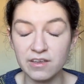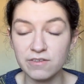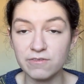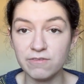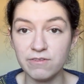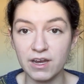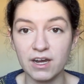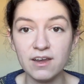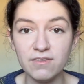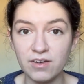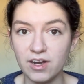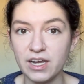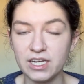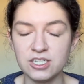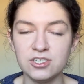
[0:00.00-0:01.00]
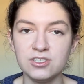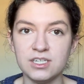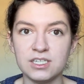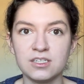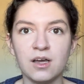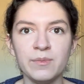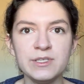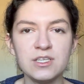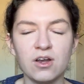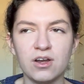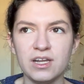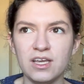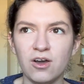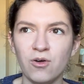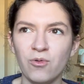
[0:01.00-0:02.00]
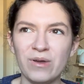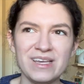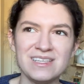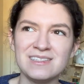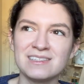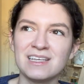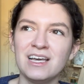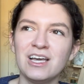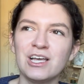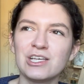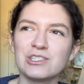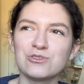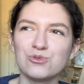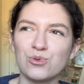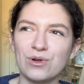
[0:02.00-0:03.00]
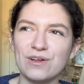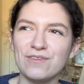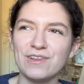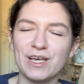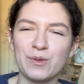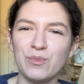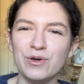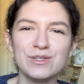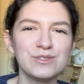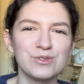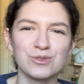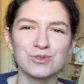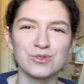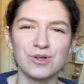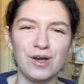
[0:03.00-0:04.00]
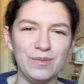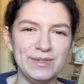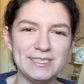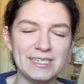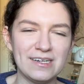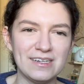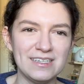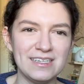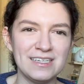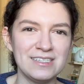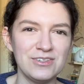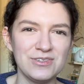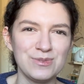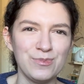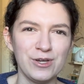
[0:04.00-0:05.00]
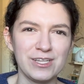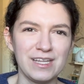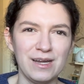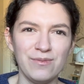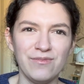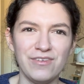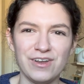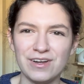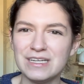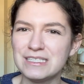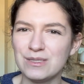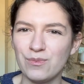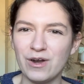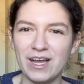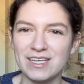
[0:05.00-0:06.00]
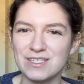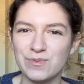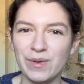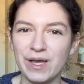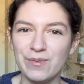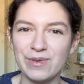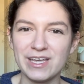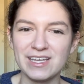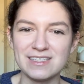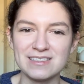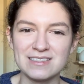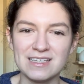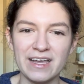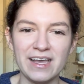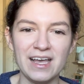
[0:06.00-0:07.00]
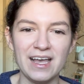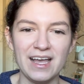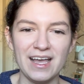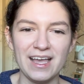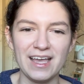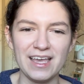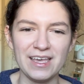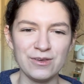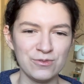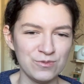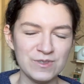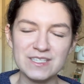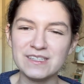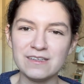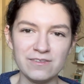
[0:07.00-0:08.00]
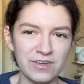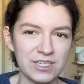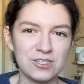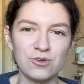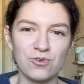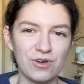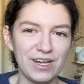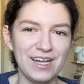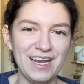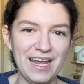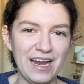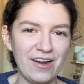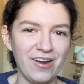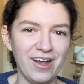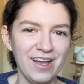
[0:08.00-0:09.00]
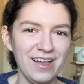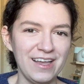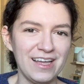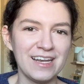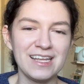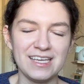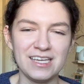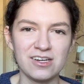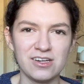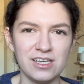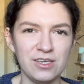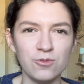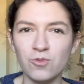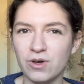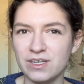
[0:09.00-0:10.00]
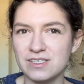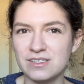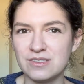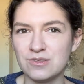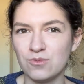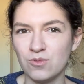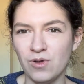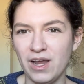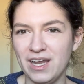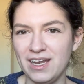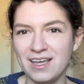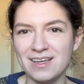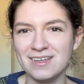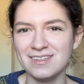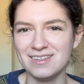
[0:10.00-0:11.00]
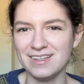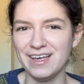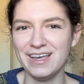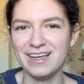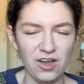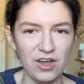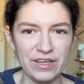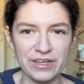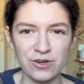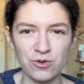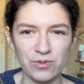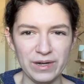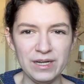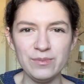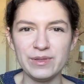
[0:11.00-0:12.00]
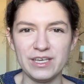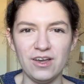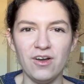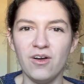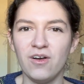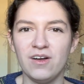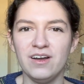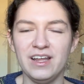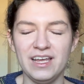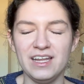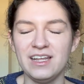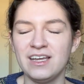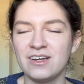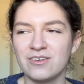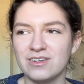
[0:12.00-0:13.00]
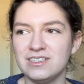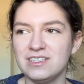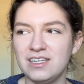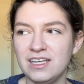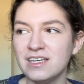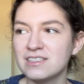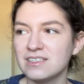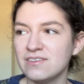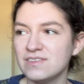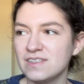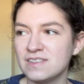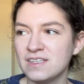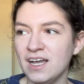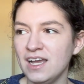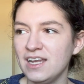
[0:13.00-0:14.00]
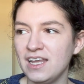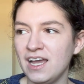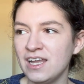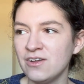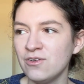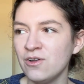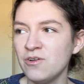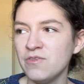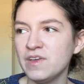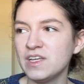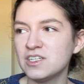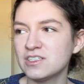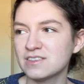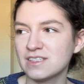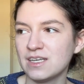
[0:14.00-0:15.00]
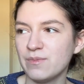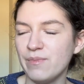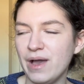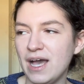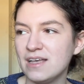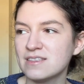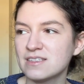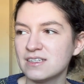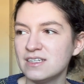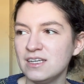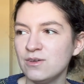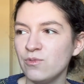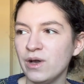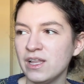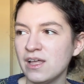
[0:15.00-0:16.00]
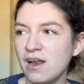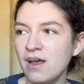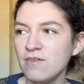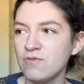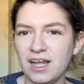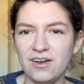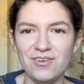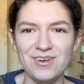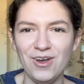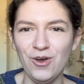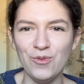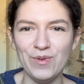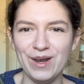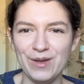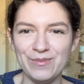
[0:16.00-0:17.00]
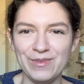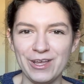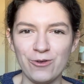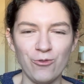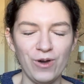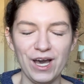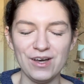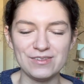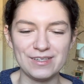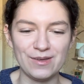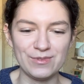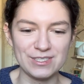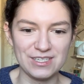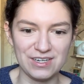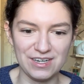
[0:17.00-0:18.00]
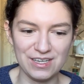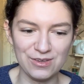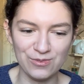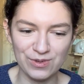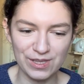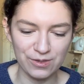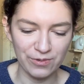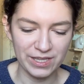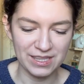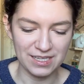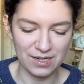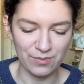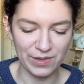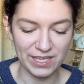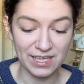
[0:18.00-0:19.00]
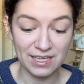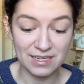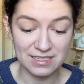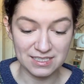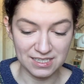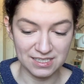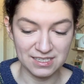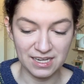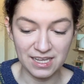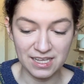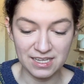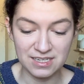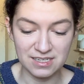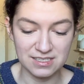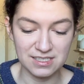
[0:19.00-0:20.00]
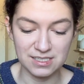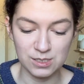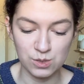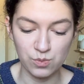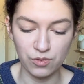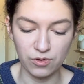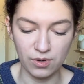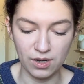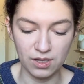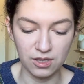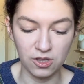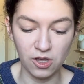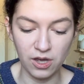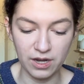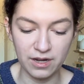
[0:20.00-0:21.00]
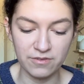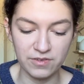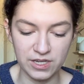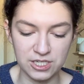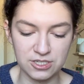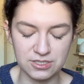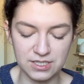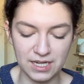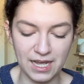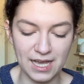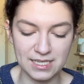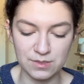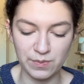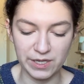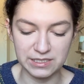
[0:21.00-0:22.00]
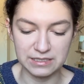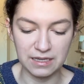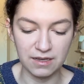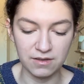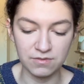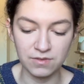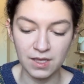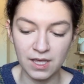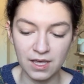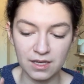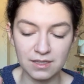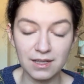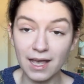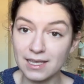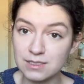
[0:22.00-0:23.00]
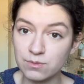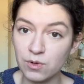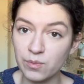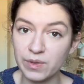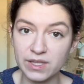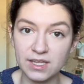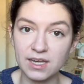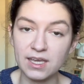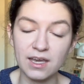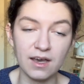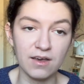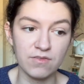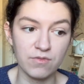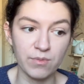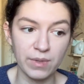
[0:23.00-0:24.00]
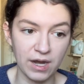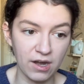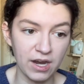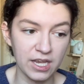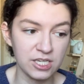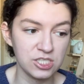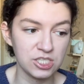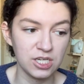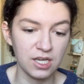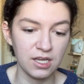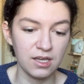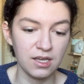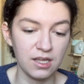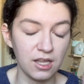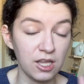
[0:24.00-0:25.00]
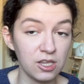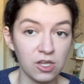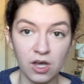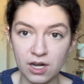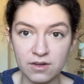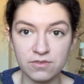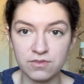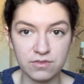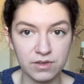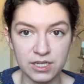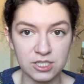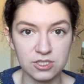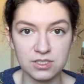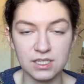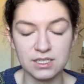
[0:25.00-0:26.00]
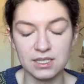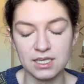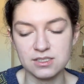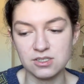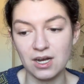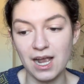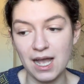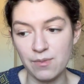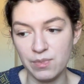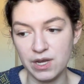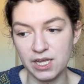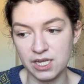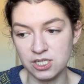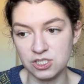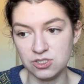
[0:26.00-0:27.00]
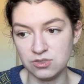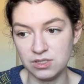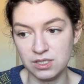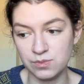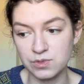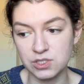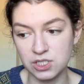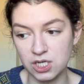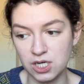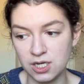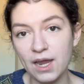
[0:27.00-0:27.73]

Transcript: Very, very interesting. Thomas Hardy always sort of like put social commentary into his book that I'm very surprised by because it was the Victorian era, and here he was writing like incredibly hard-hitting critiques of society. I don't know if he just like masked it well enough. I don't know, but I'm like, wow, Thomas Hardy, you really went there. But he does explore a lot of interesting aspects of class mobility, of marriage, a lot of interesting things are happening in Jude the Obscure.